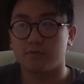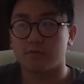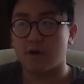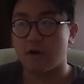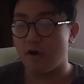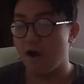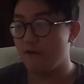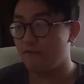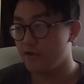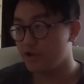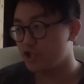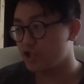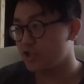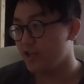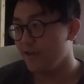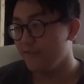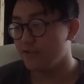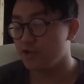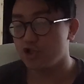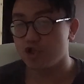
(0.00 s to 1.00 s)
Our average
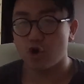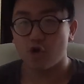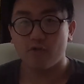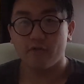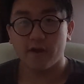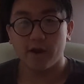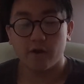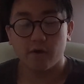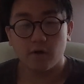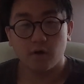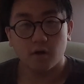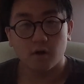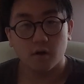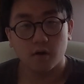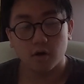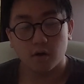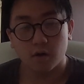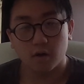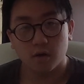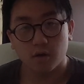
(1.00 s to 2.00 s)
Stephen Joe over here.
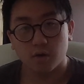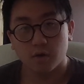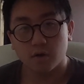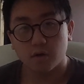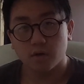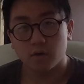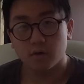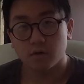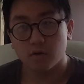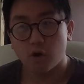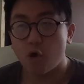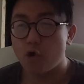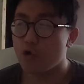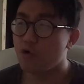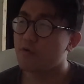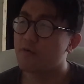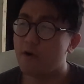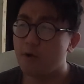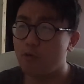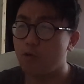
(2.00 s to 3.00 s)
Oh, you
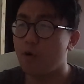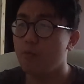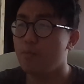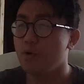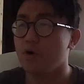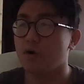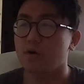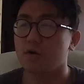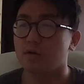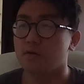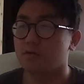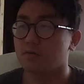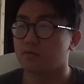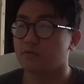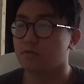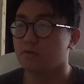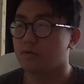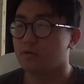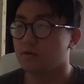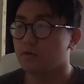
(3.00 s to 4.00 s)
only read one book.
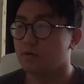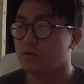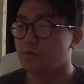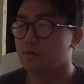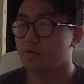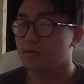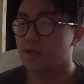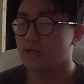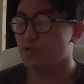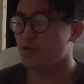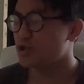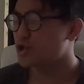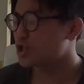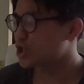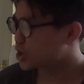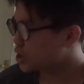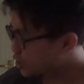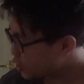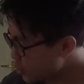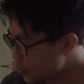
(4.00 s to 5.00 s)
That's so
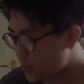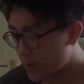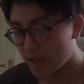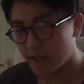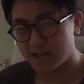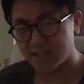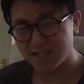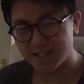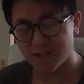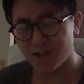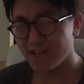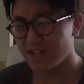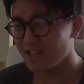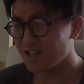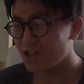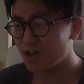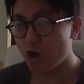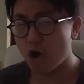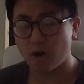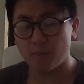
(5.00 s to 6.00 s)
stupid. It's, not, it's
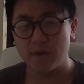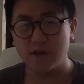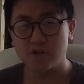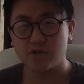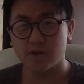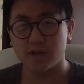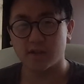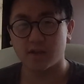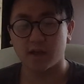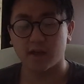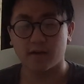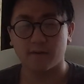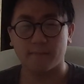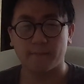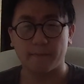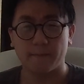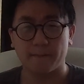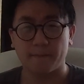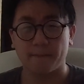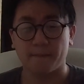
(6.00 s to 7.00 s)
another cock measuring thing.
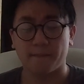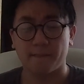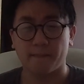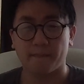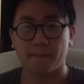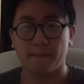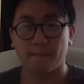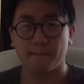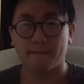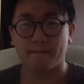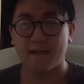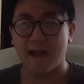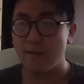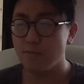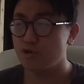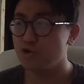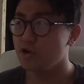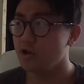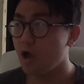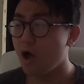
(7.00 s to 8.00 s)
How
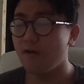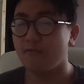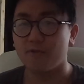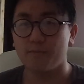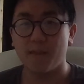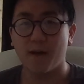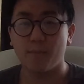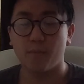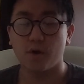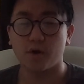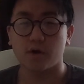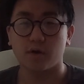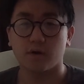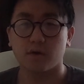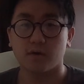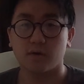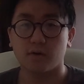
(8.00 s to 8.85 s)
much you learn from that book?